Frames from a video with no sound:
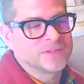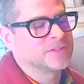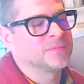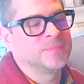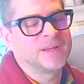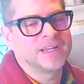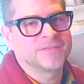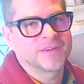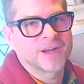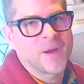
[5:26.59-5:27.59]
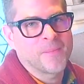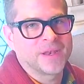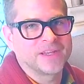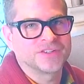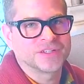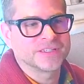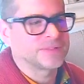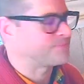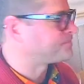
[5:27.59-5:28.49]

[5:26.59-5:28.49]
There's many different combinations.